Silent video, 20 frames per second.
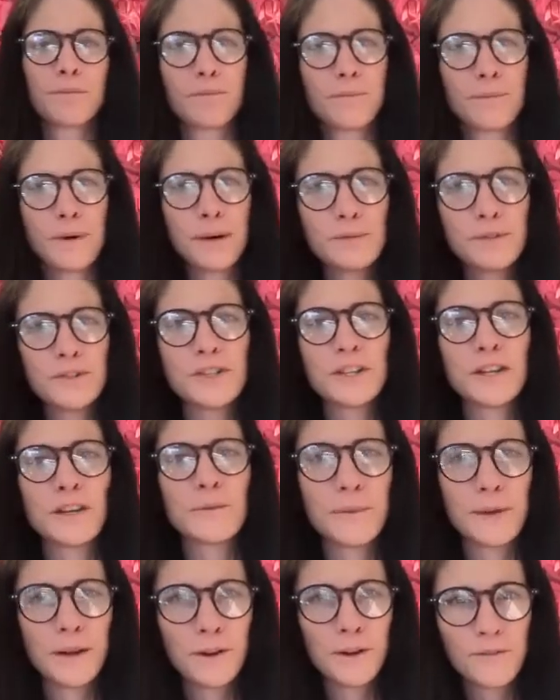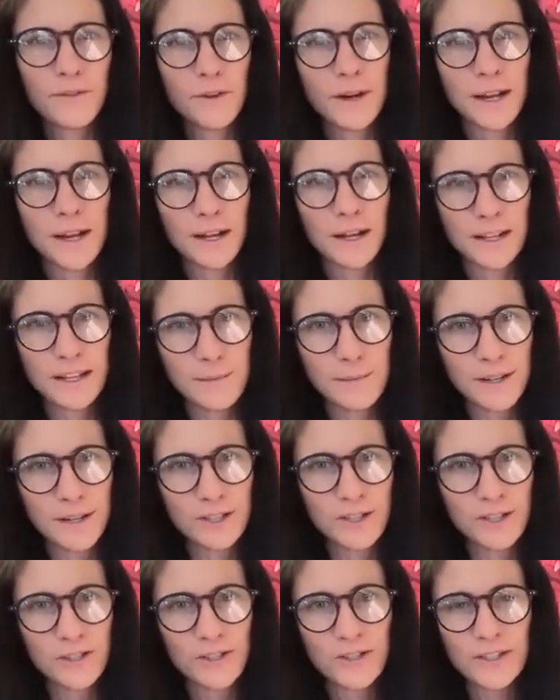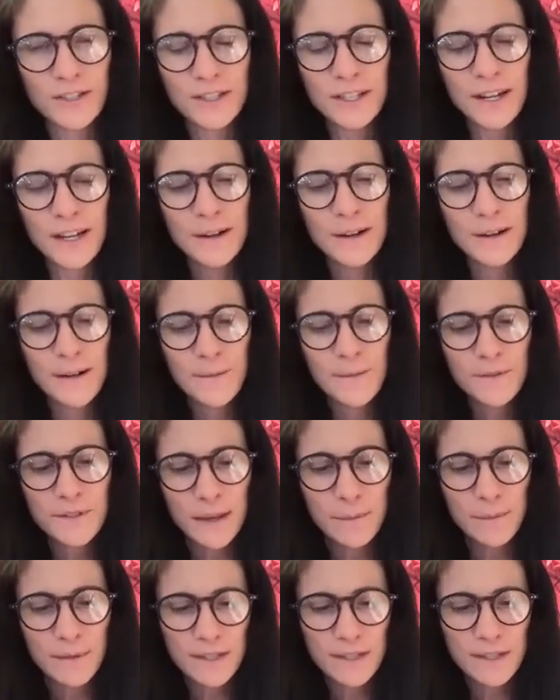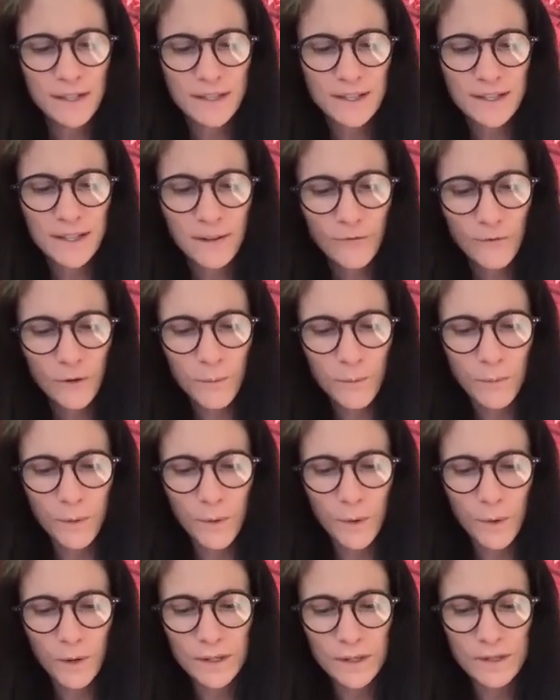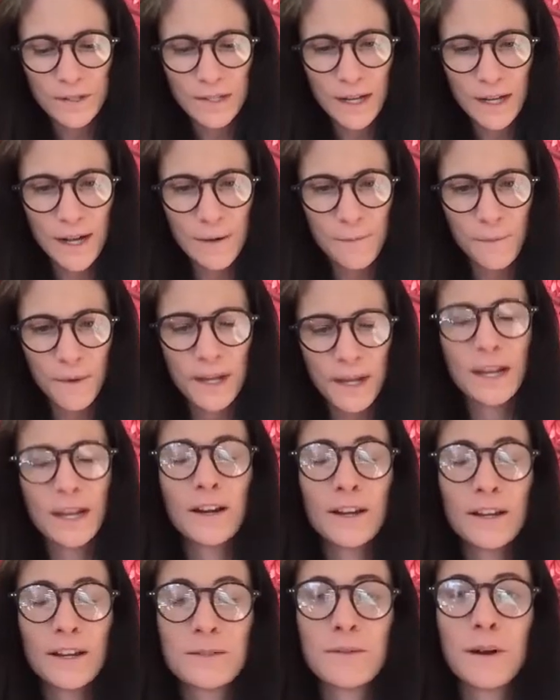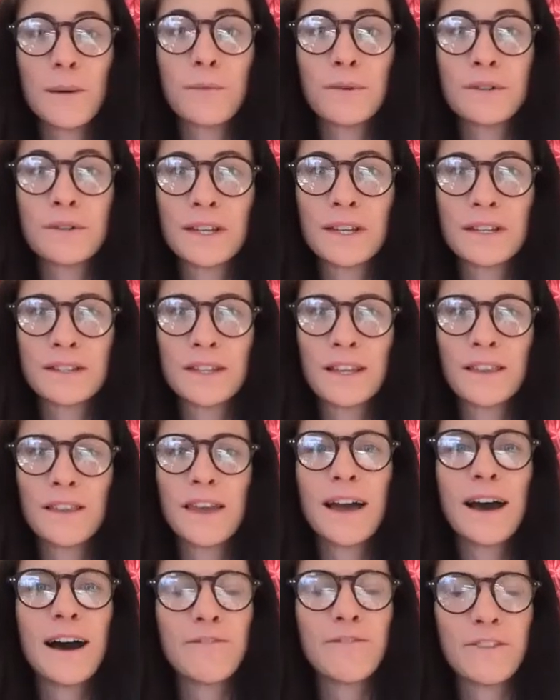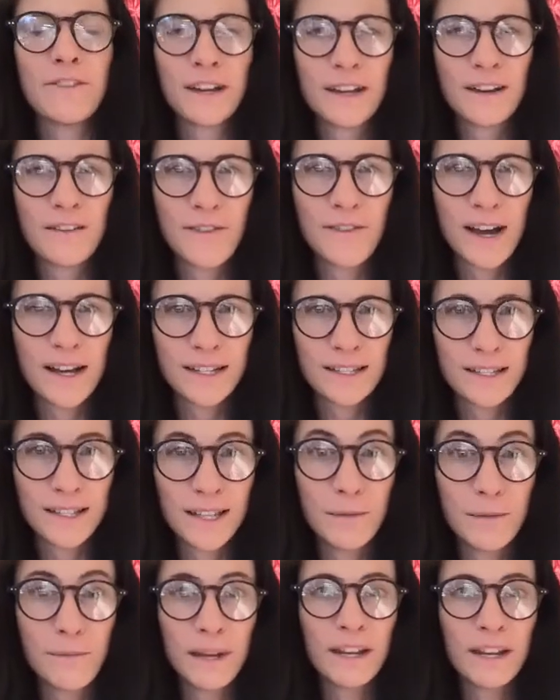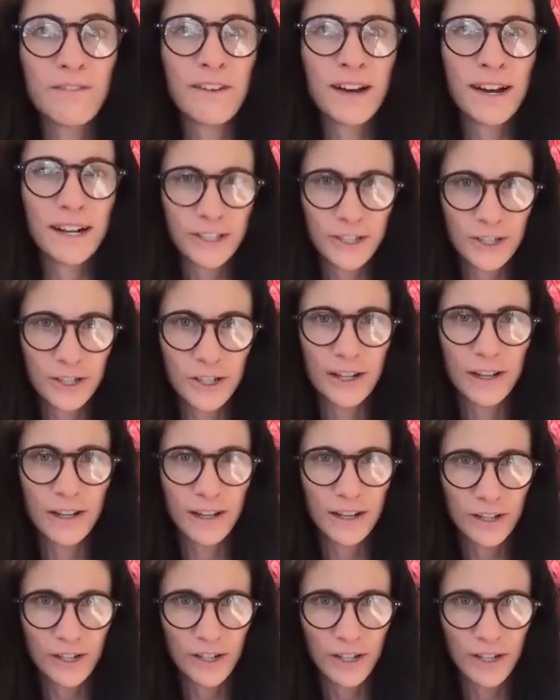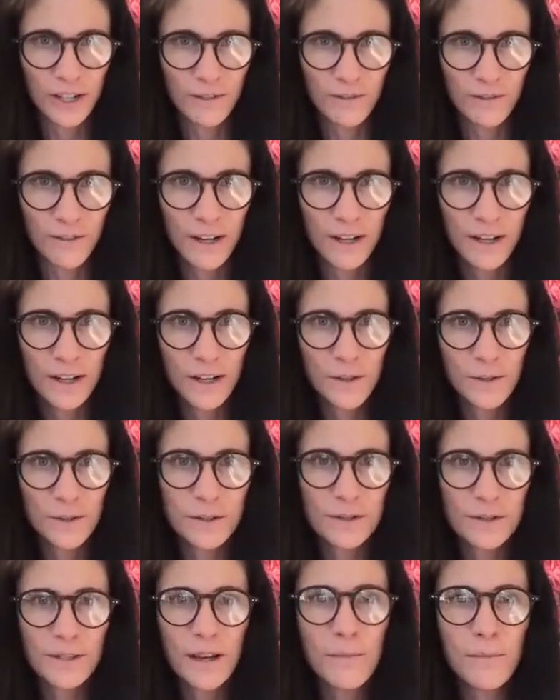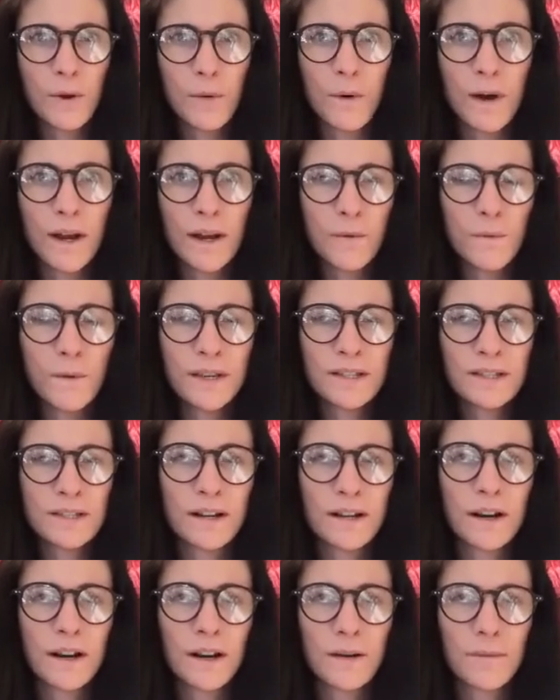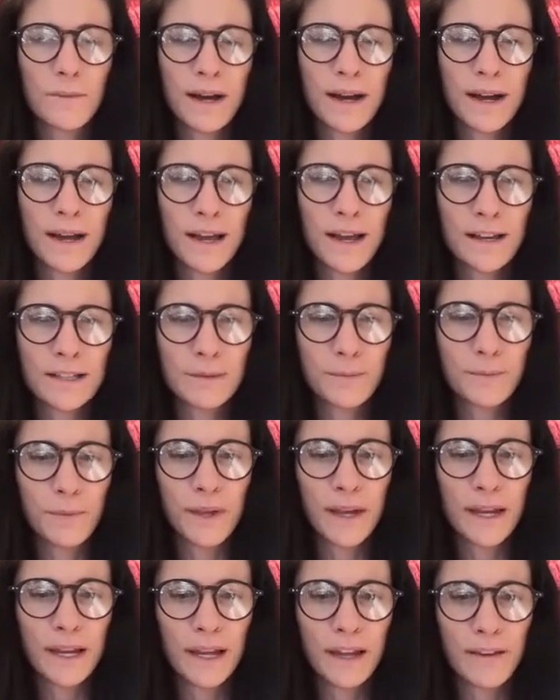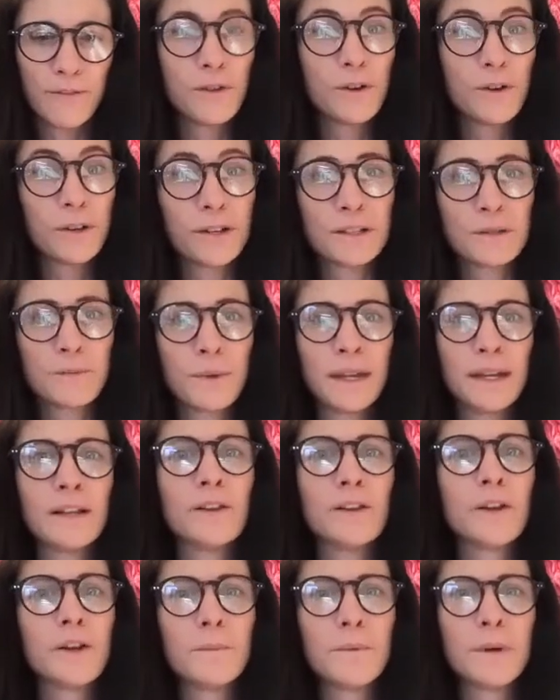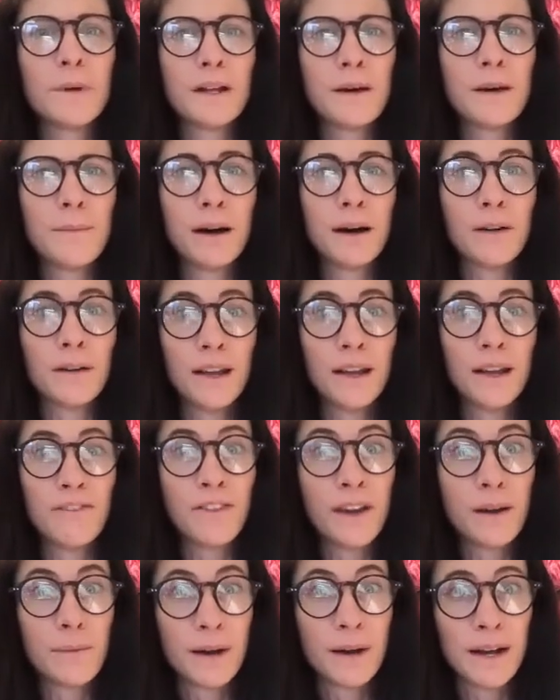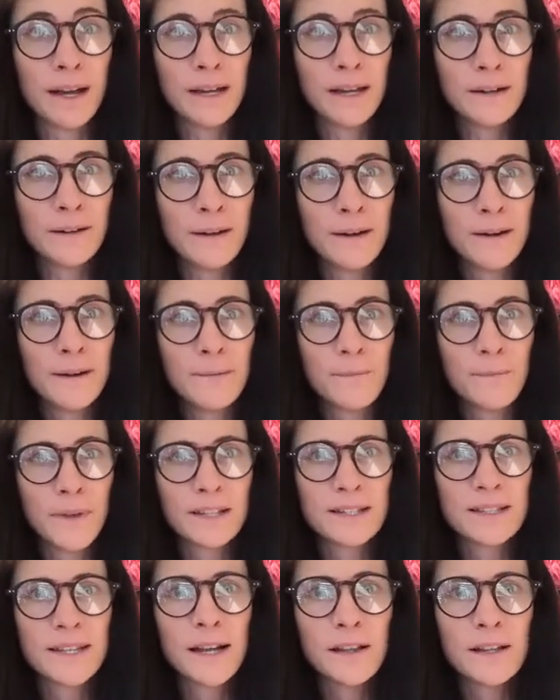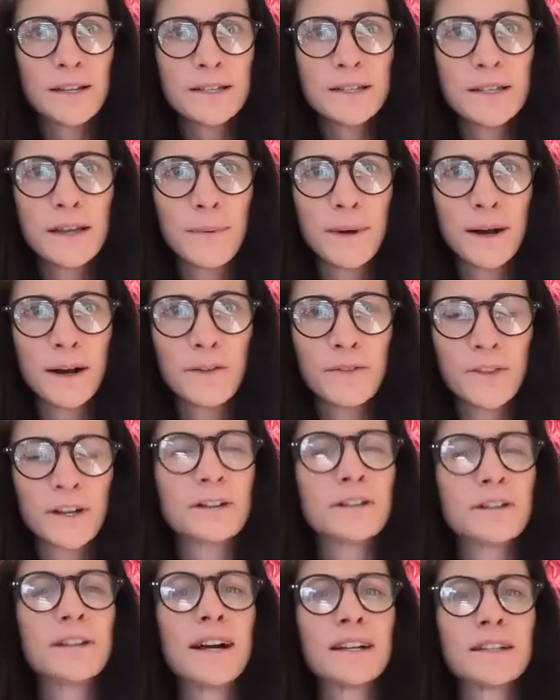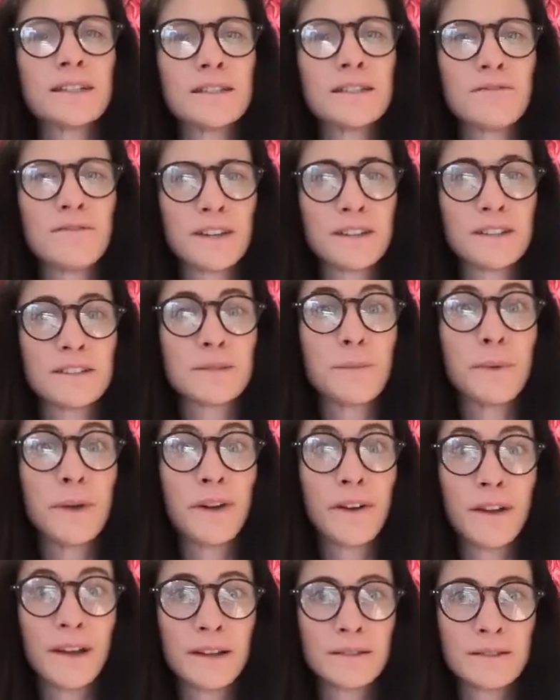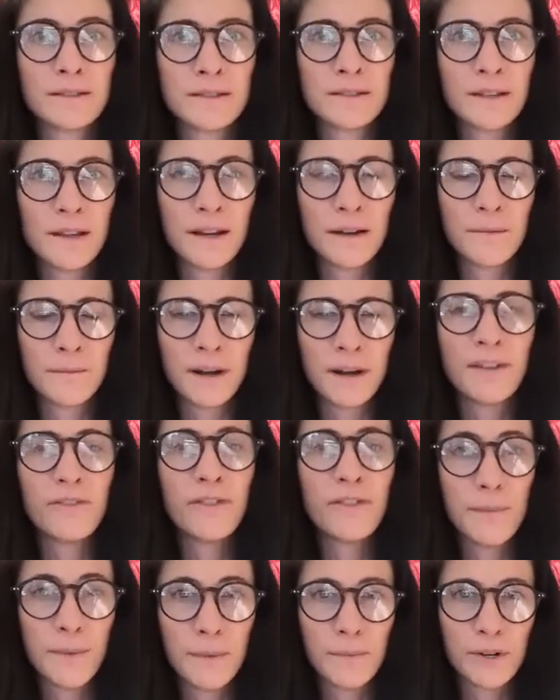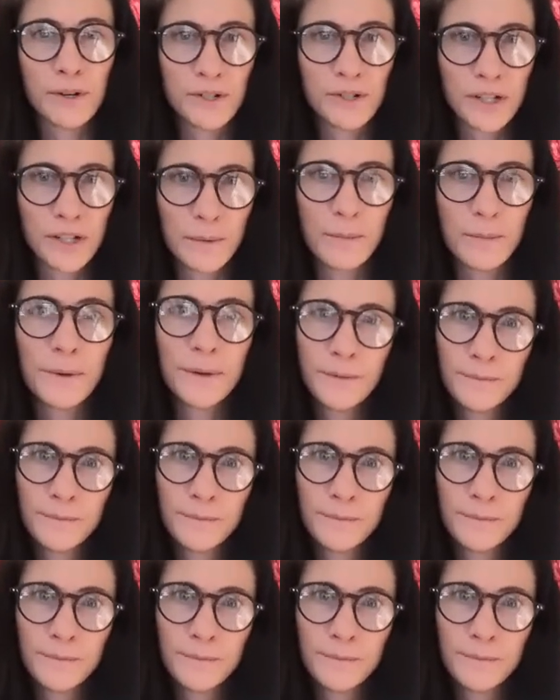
publishing in peer-reviewed academic journals. Simon's on several boards, and here he's representing the African Vaccine Manufacturing Initiative. So Simon, why don't we start by explaining, if you could explain a little bit about AVMI and tell us about the collective experience of the membership.